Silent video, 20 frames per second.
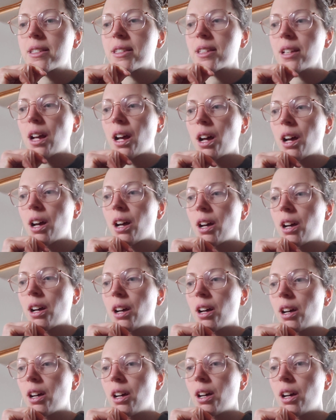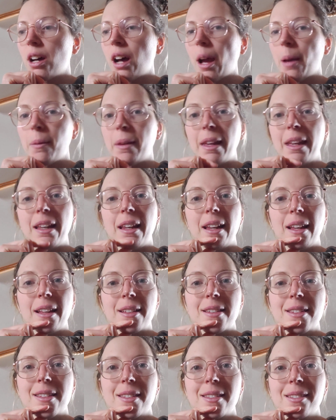I'm in
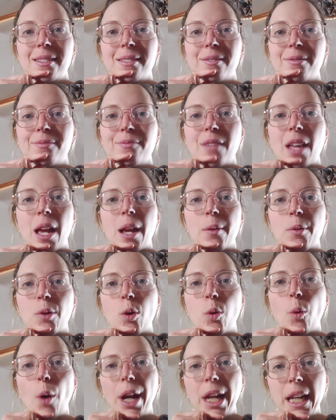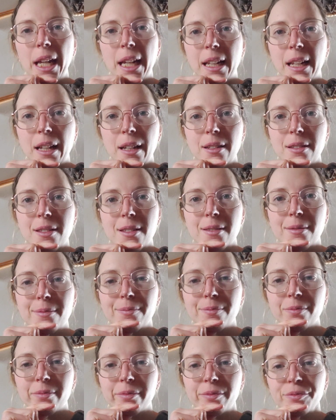it. I am quite in it.
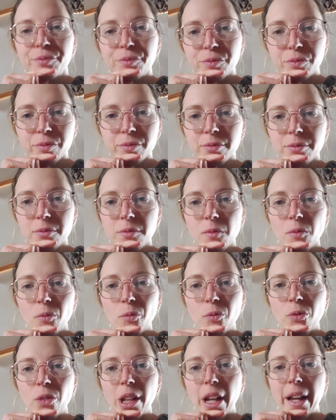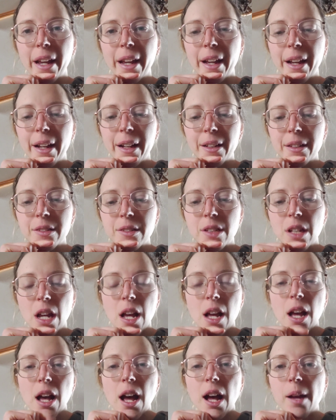And
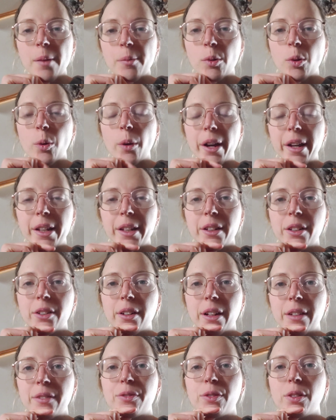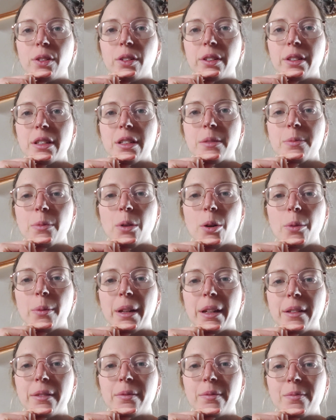I'm quite grateful in this
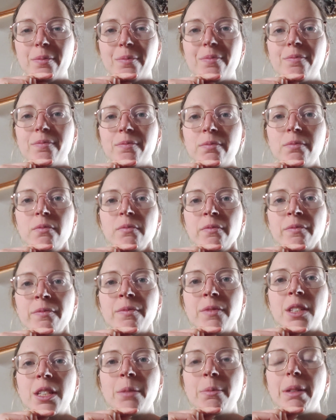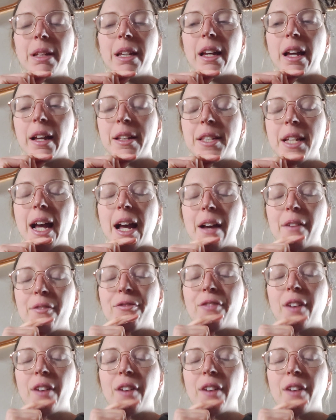moment to have